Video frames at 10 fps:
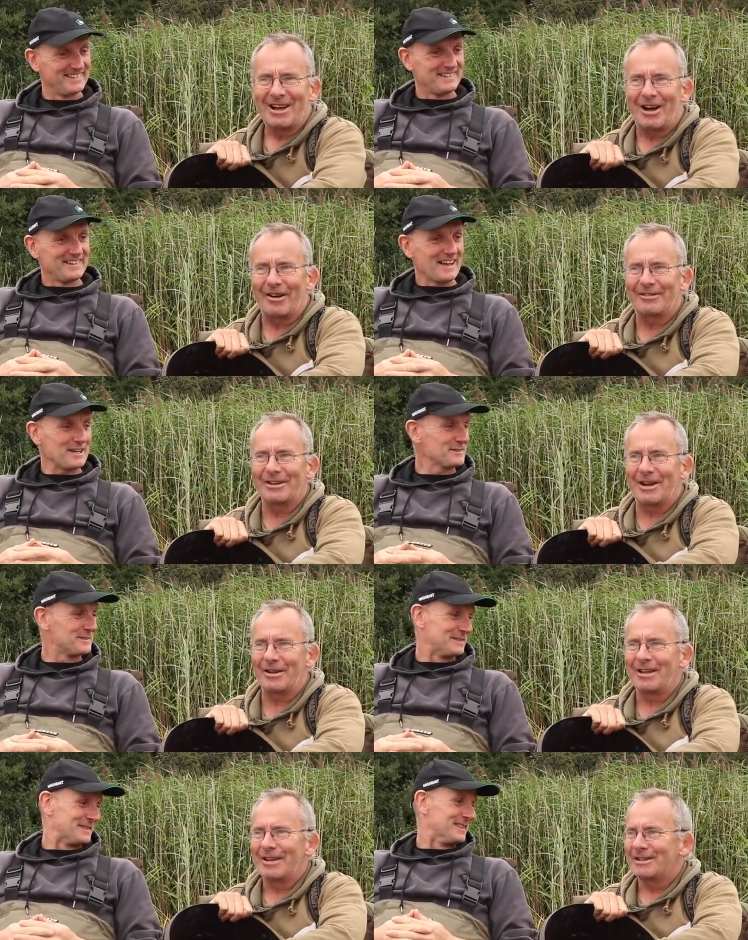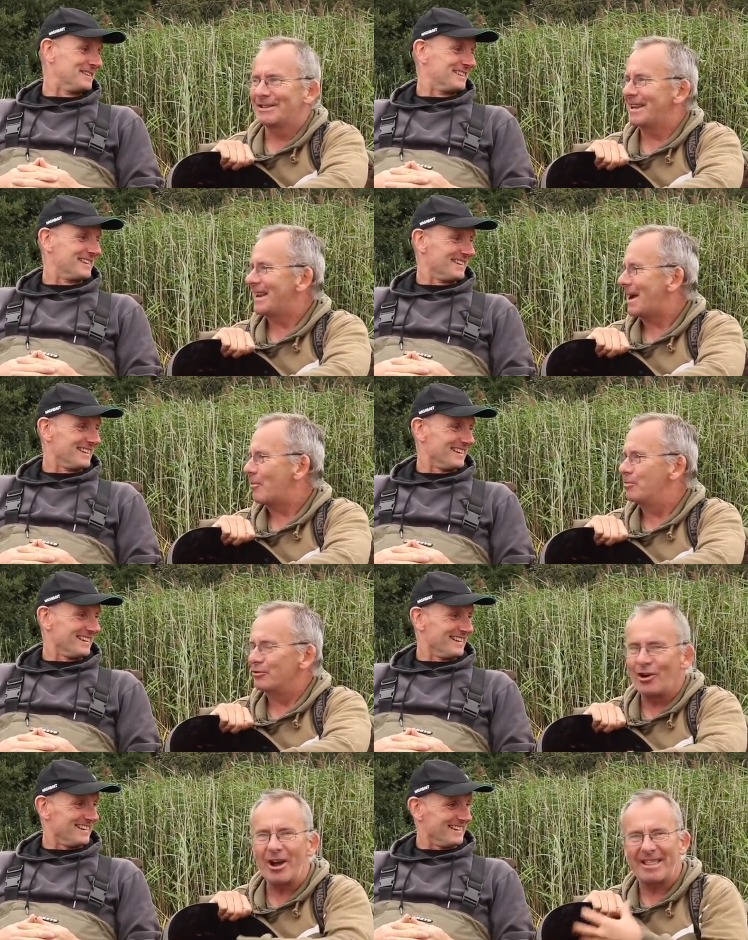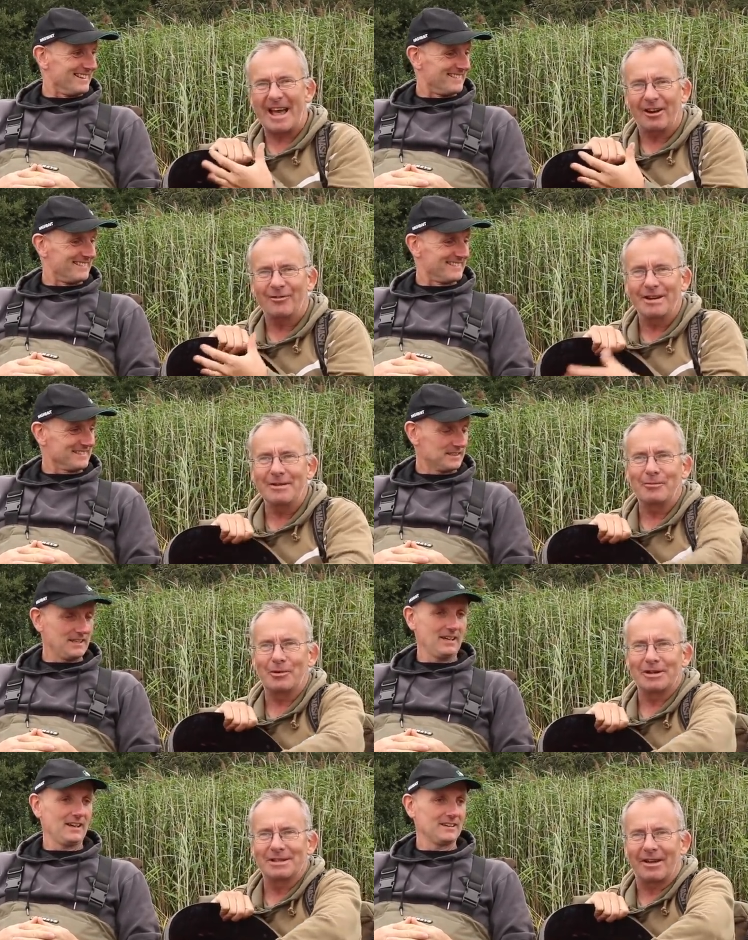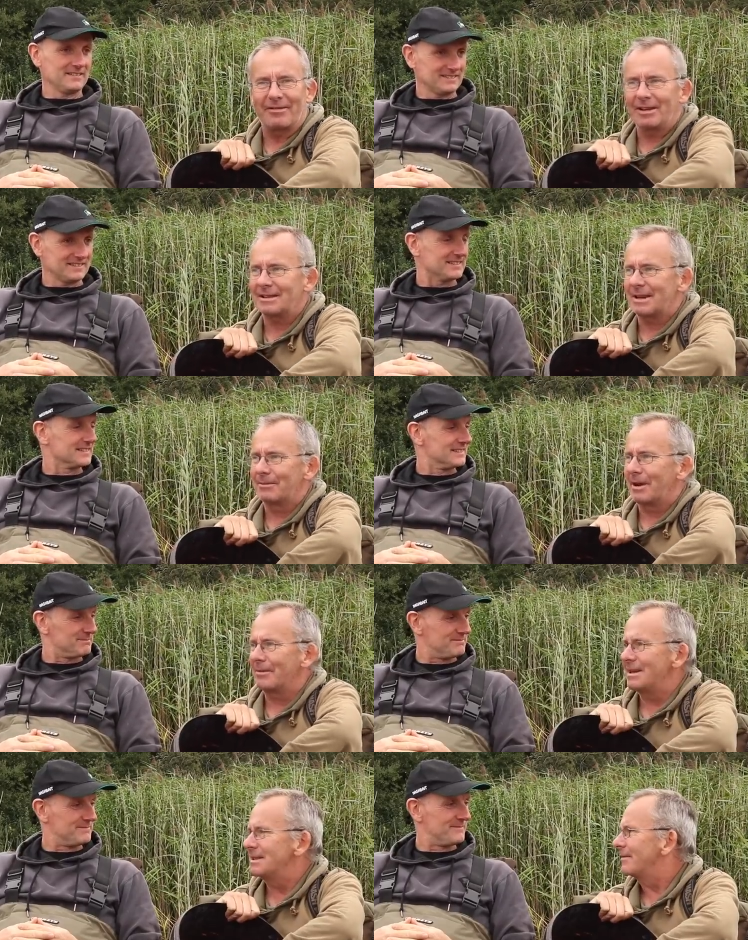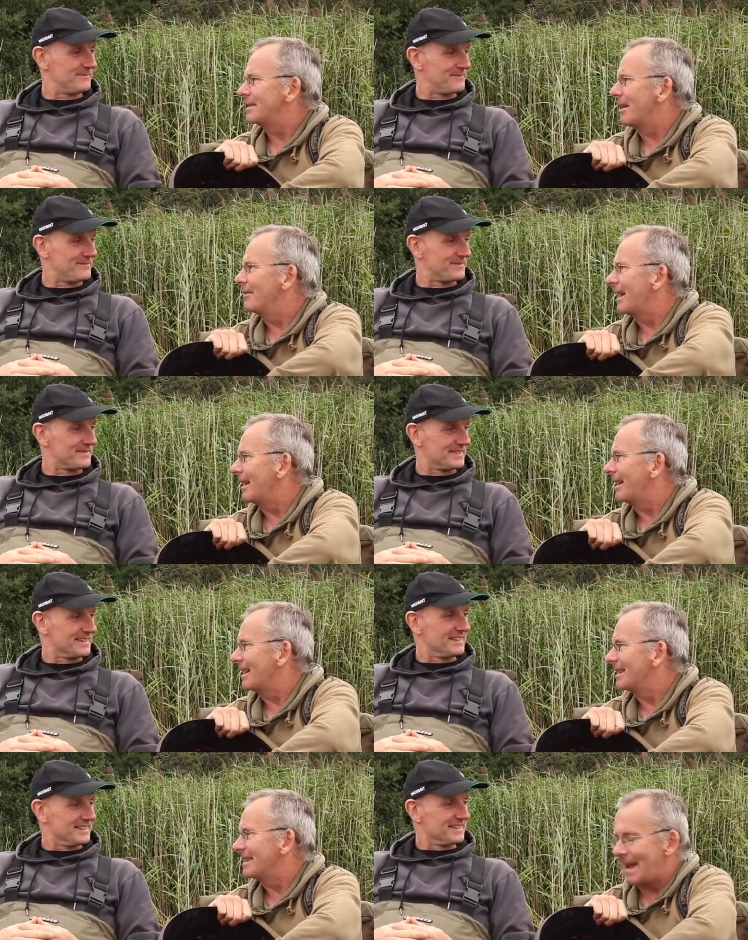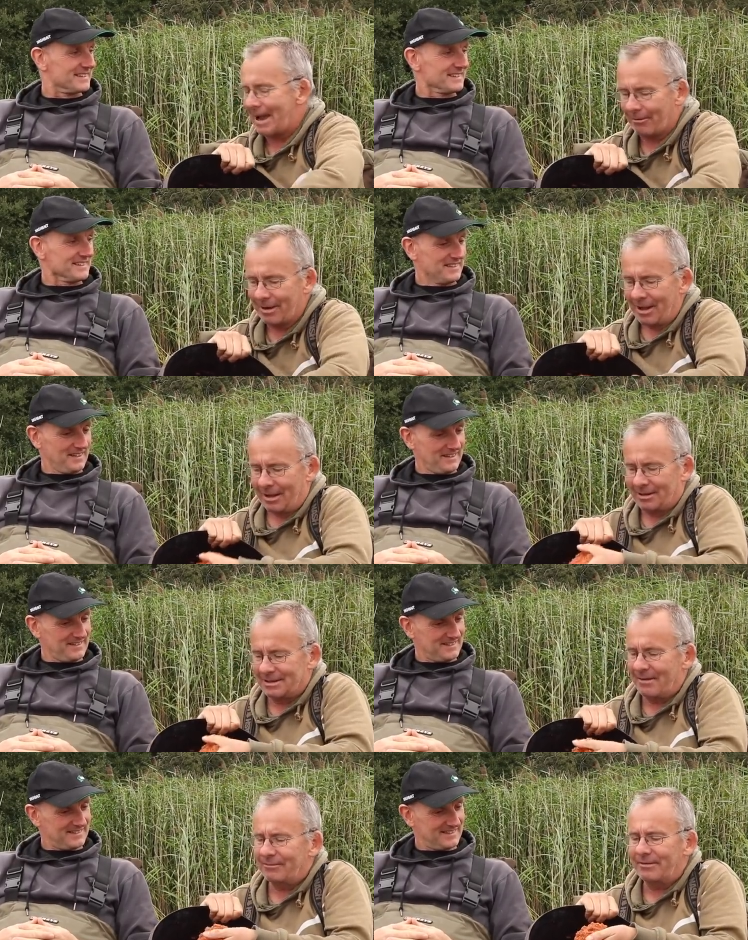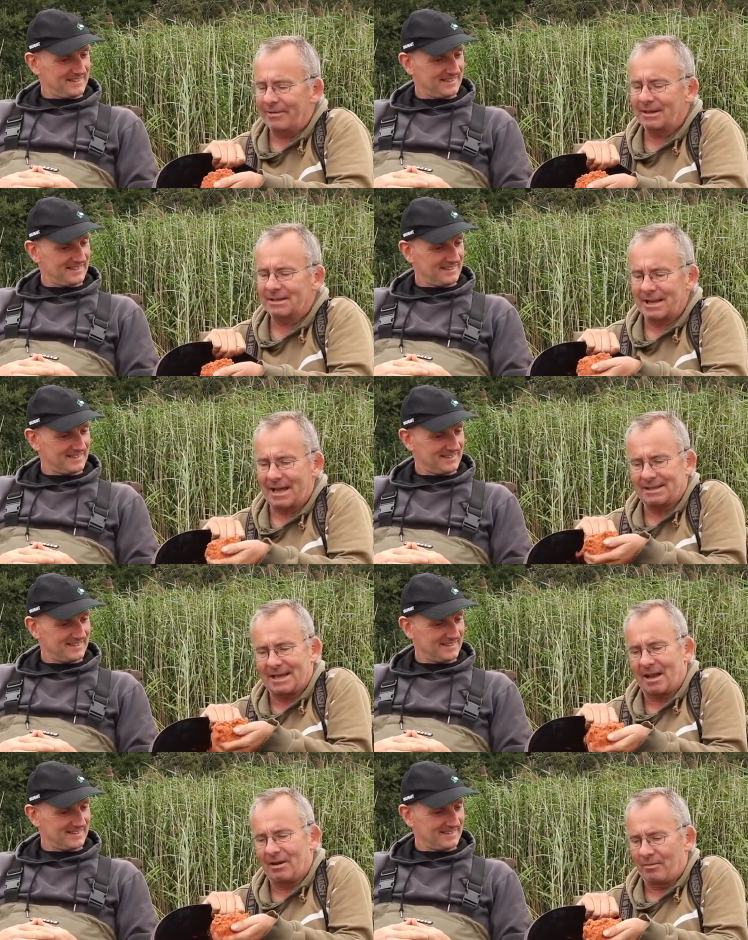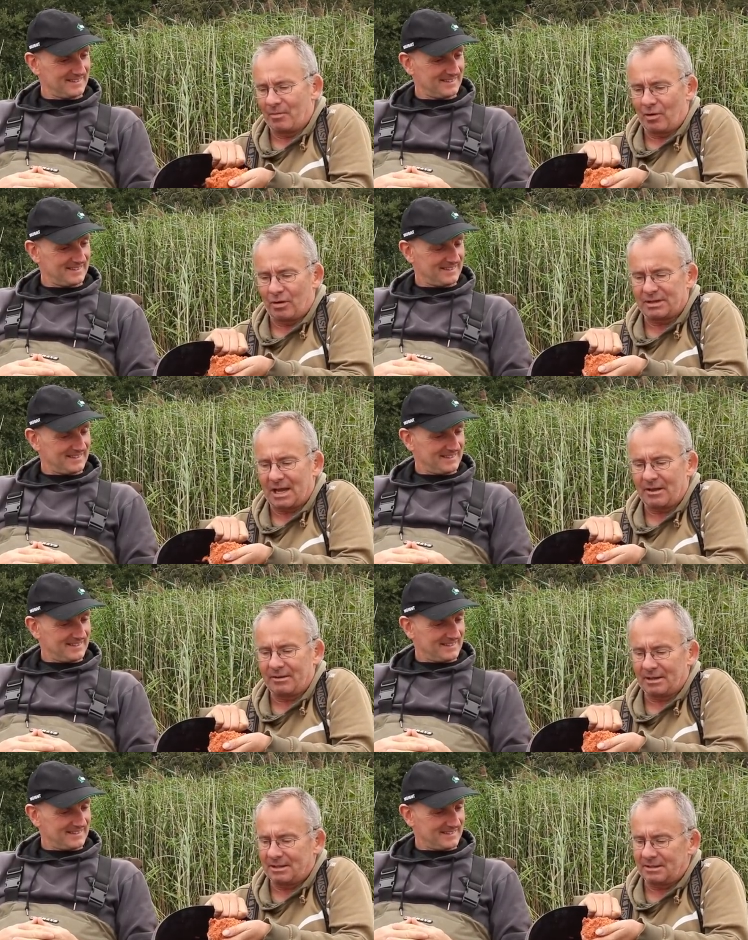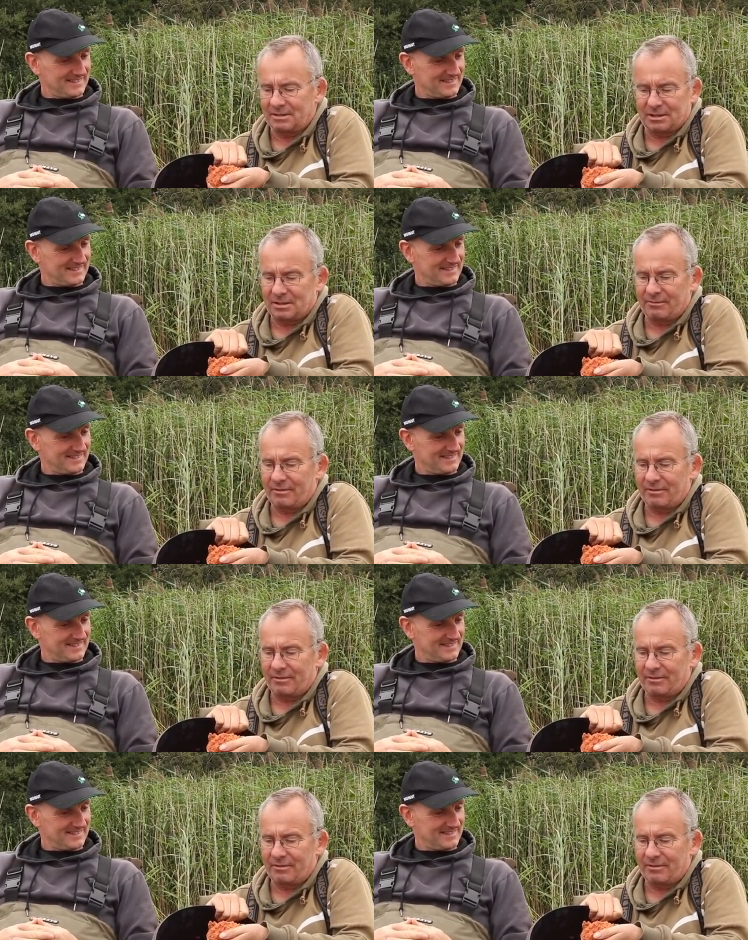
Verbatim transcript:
Speaker 1: after seeing how bright that green was. Yeah. I think some companies have toned that colour down because yeah. everything stands out a lot more. So this is just a